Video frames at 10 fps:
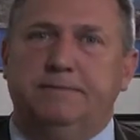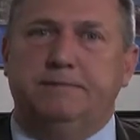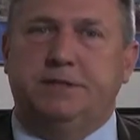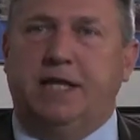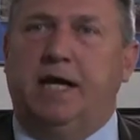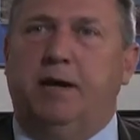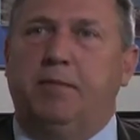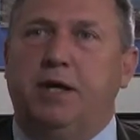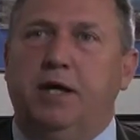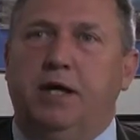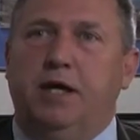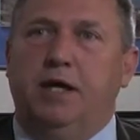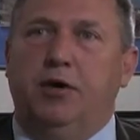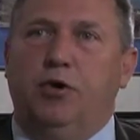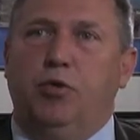stamp,
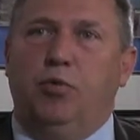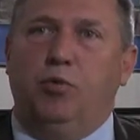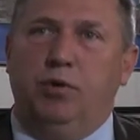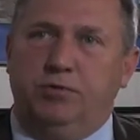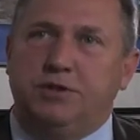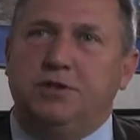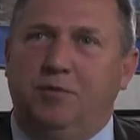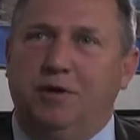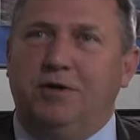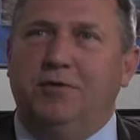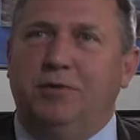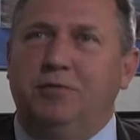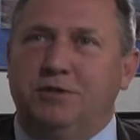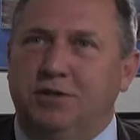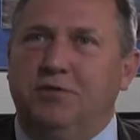we were still
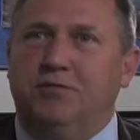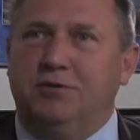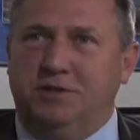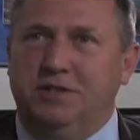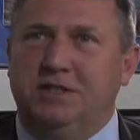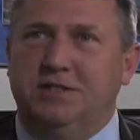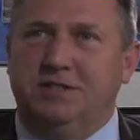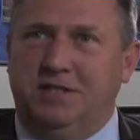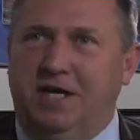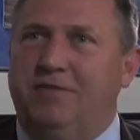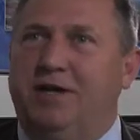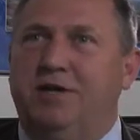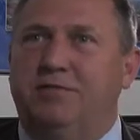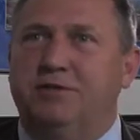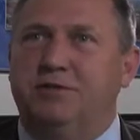the first in Tennessee to have that
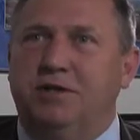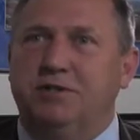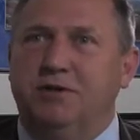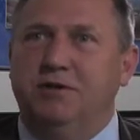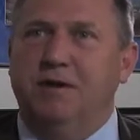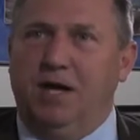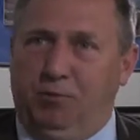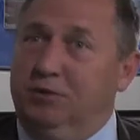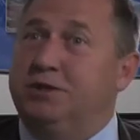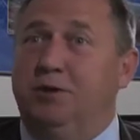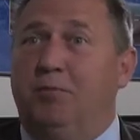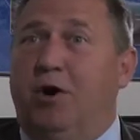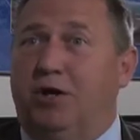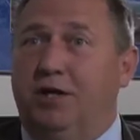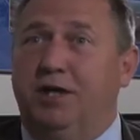infrastructure, and we're still
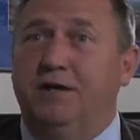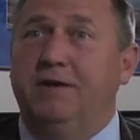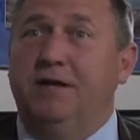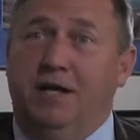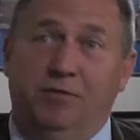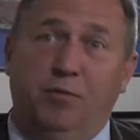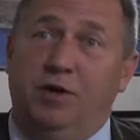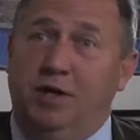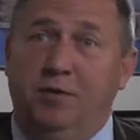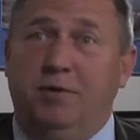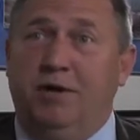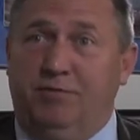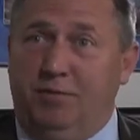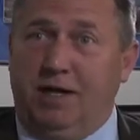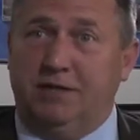market it. Even when
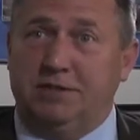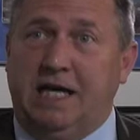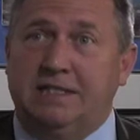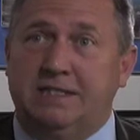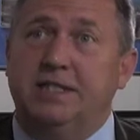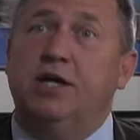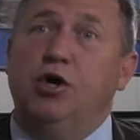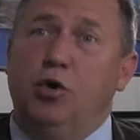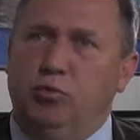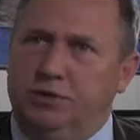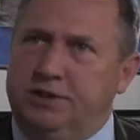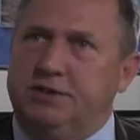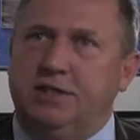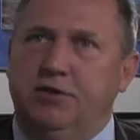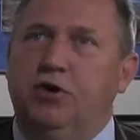everybody else has it, we're
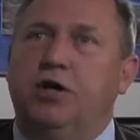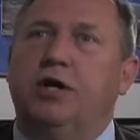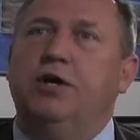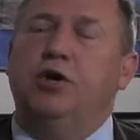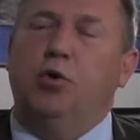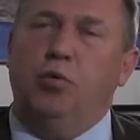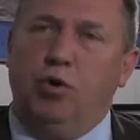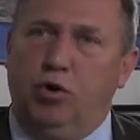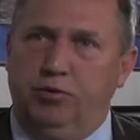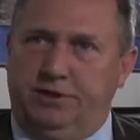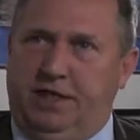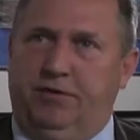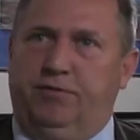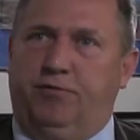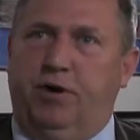still say, look, we're always
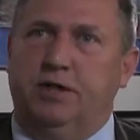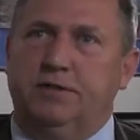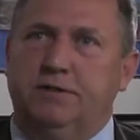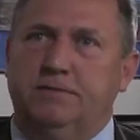out in front.